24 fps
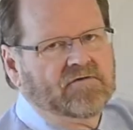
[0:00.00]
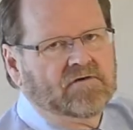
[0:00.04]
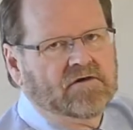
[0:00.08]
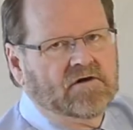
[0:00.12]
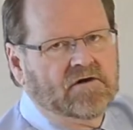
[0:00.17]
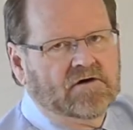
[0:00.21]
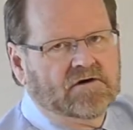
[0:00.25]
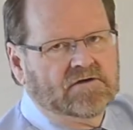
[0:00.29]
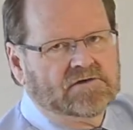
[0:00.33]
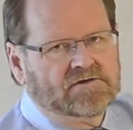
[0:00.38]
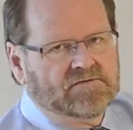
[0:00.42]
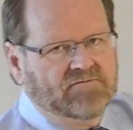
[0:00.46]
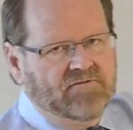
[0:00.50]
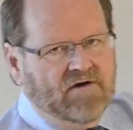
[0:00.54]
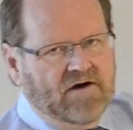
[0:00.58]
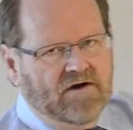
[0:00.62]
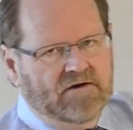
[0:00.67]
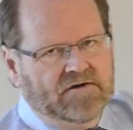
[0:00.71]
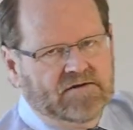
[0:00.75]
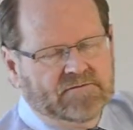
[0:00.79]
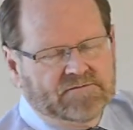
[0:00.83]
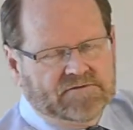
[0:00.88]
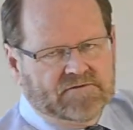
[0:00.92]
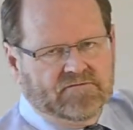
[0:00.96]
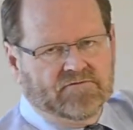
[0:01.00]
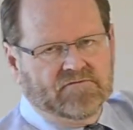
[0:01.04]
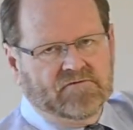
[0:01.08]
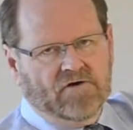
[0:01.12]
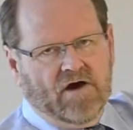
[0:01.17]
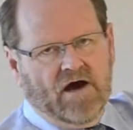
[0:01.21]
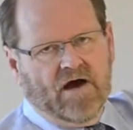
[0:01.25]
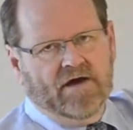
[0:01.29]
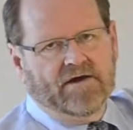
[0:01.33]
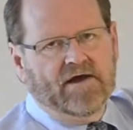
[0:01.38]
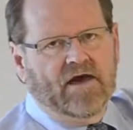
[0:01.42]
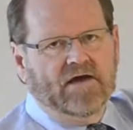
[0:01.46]
large volumes of
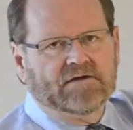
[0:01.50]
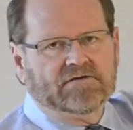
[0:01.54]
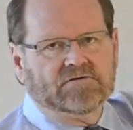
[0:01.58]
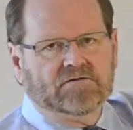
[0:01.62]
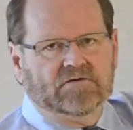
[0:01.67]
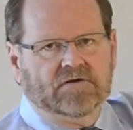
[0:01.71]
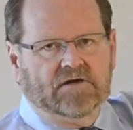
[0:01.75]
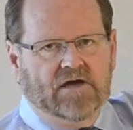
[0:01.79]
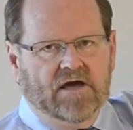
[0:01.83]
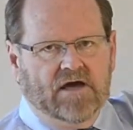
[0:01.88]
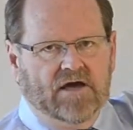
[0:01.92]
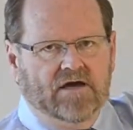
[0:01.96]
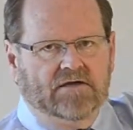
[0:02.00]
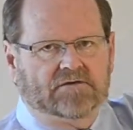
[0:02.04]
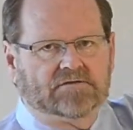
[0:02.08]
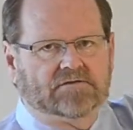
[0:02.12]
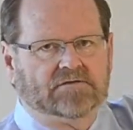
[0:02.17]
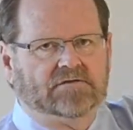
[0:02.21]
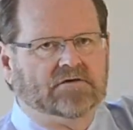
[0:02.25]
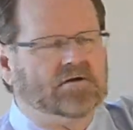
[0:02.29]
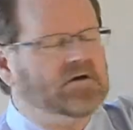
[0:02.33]
dry natural gas.